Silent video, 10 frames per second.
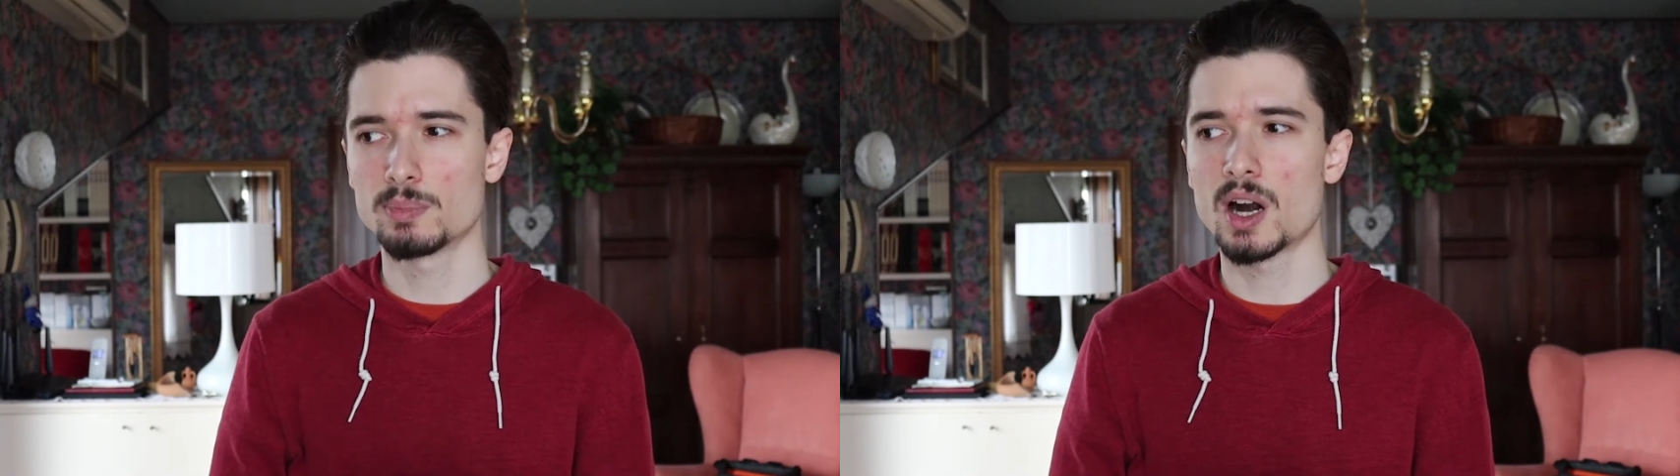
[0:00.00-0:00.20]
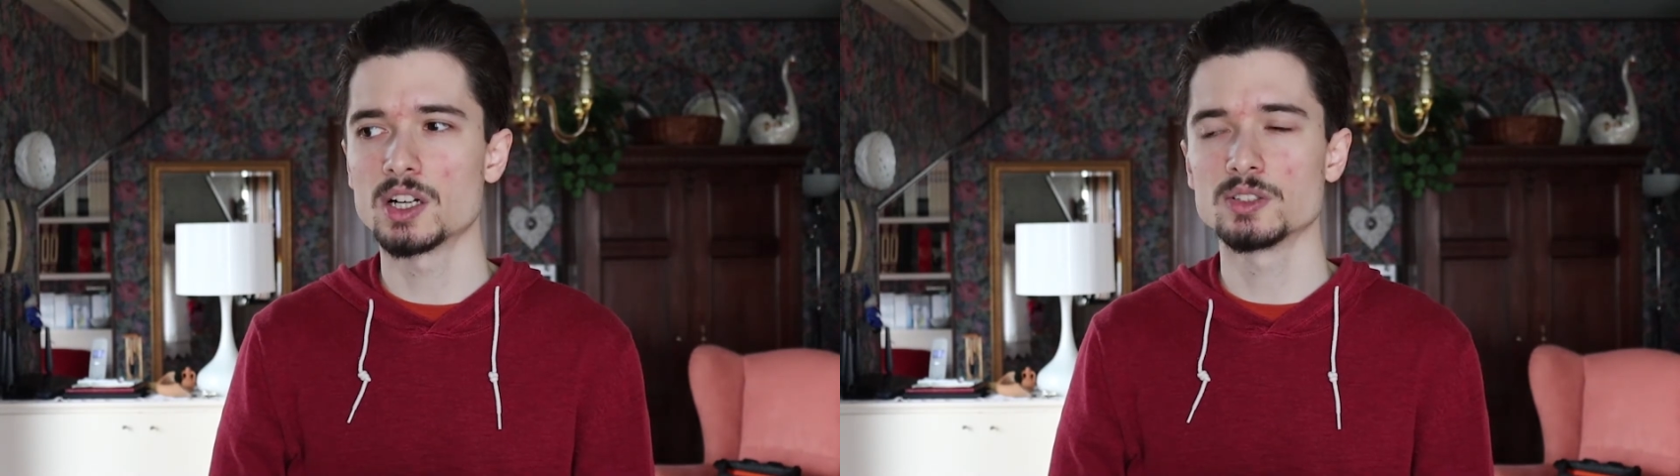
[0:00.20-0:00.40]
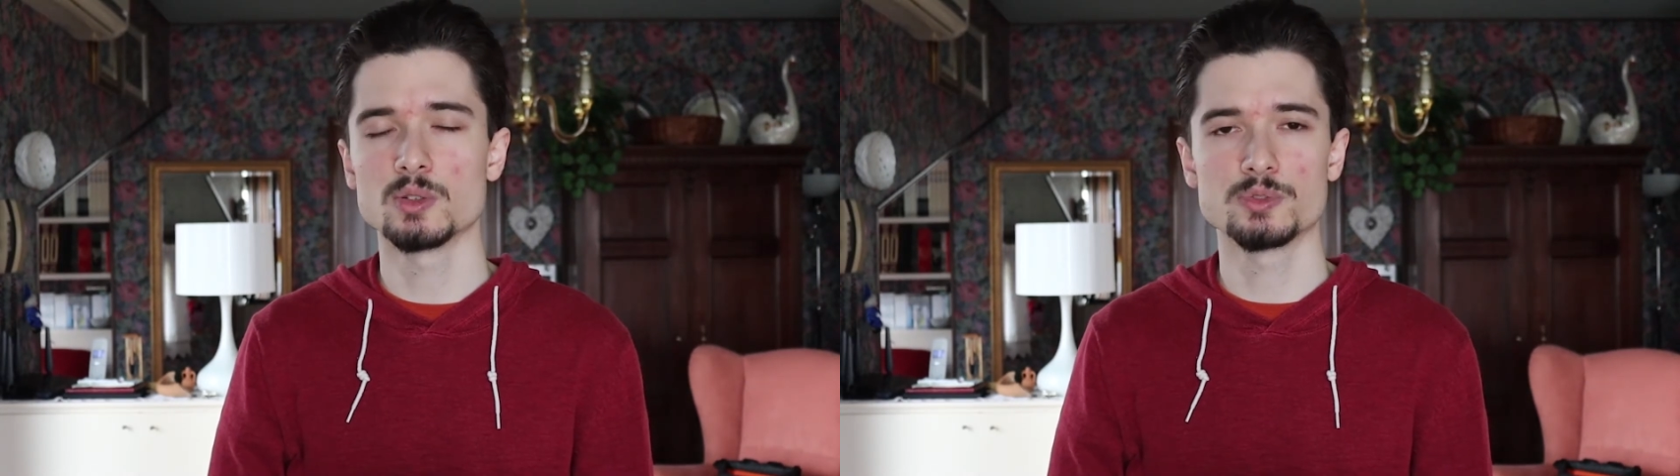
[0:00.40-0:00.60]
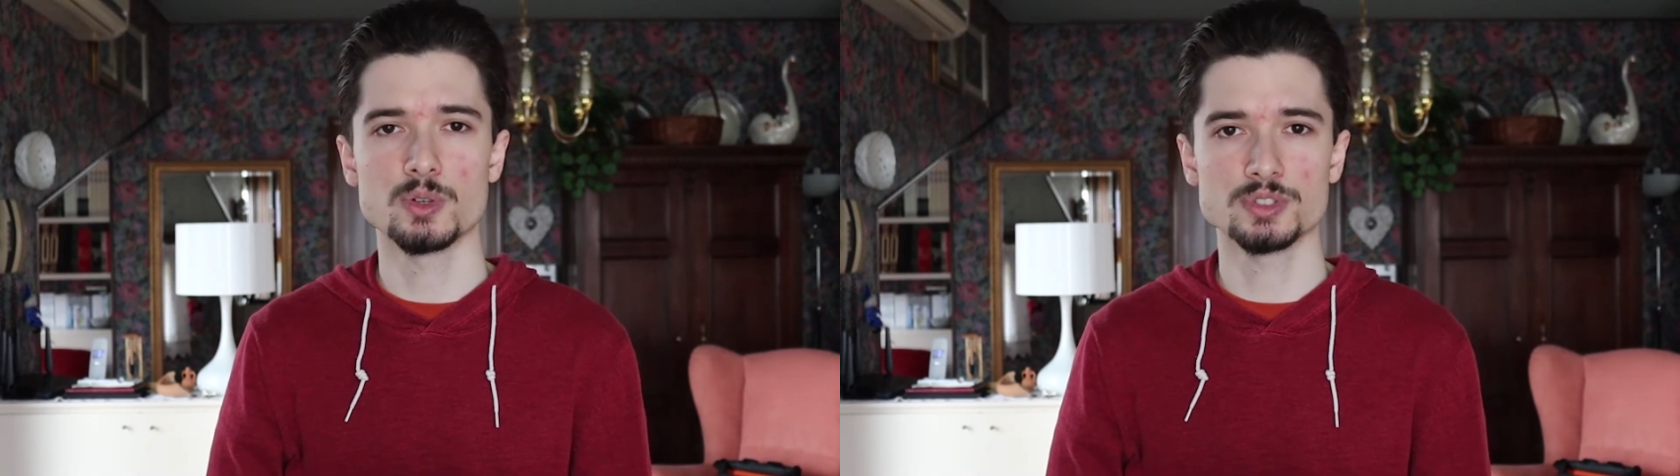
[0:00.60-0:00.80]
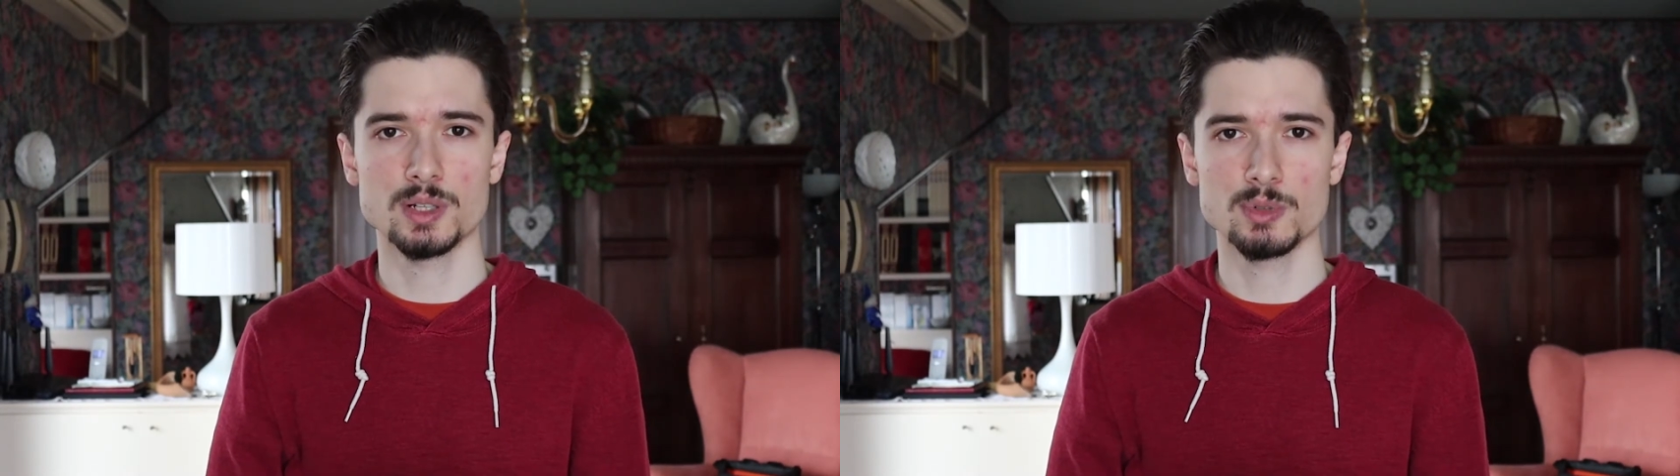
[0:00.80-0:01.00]
part of
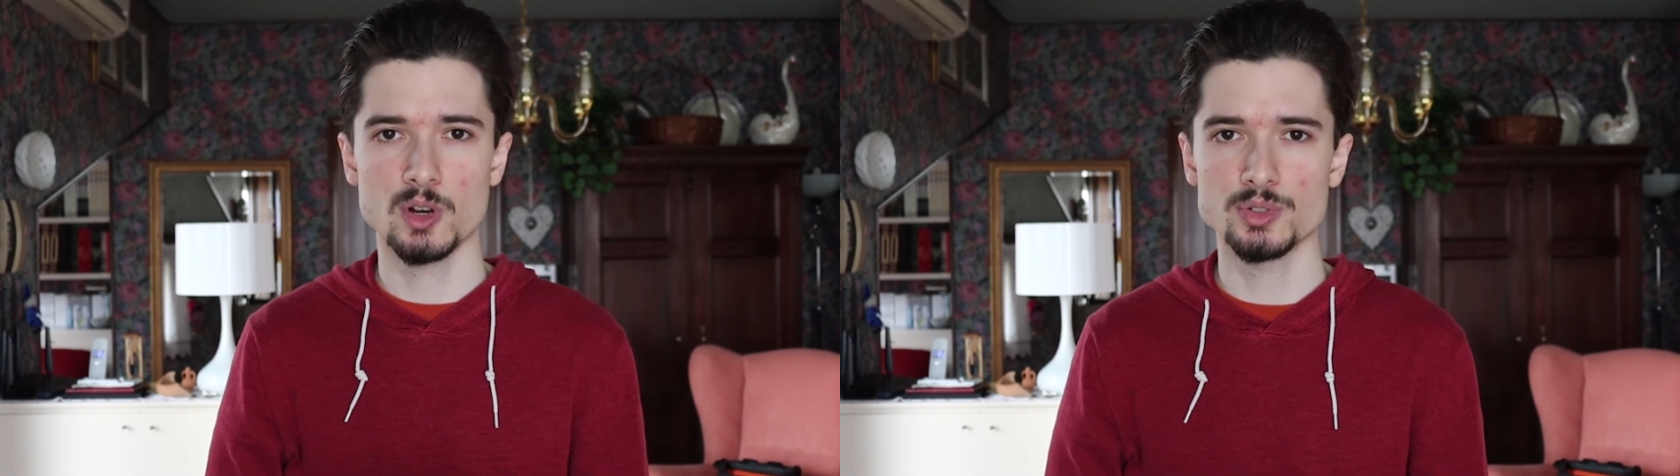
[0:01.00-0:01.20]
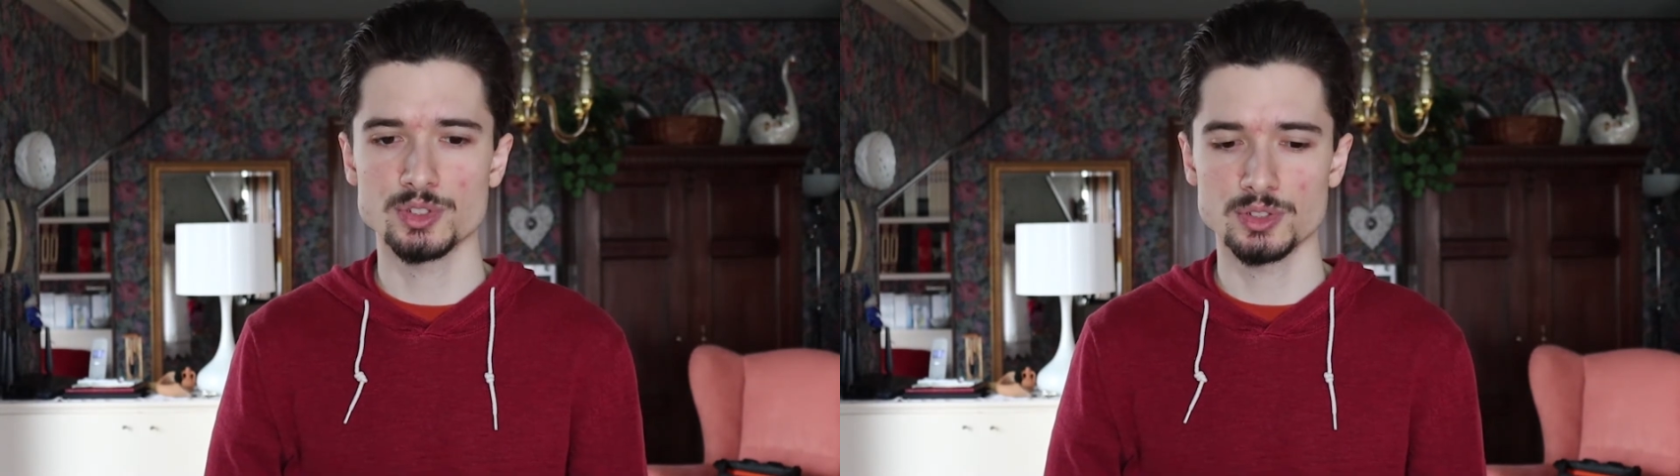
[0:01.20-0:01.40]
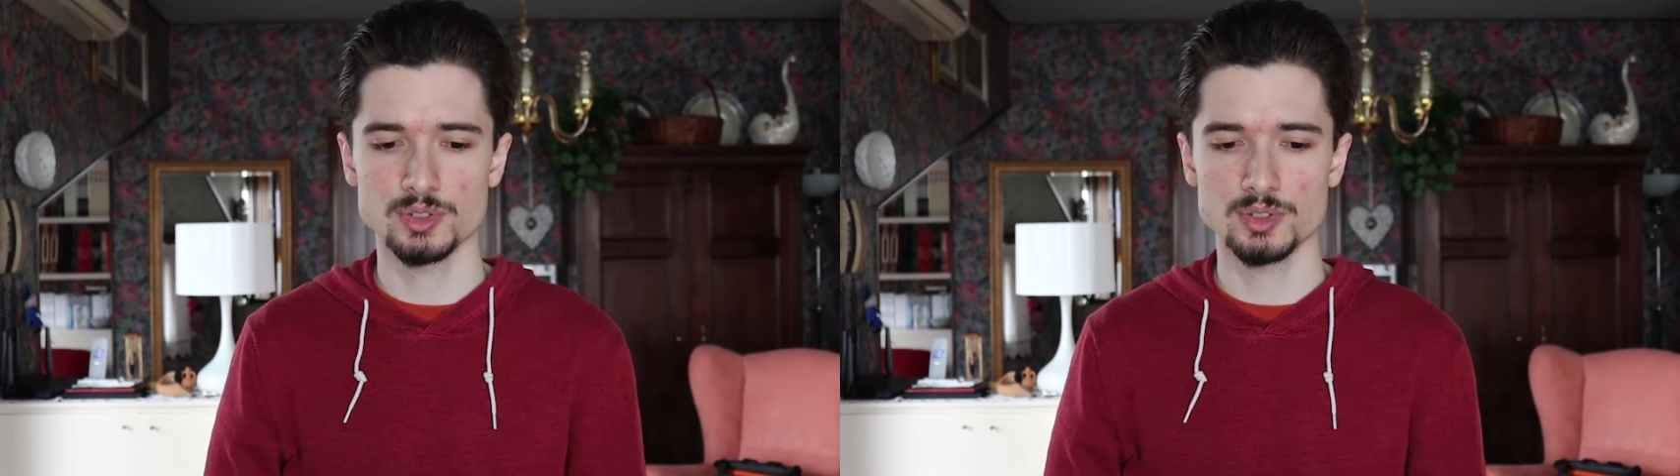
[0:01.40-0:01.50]
your subconscious.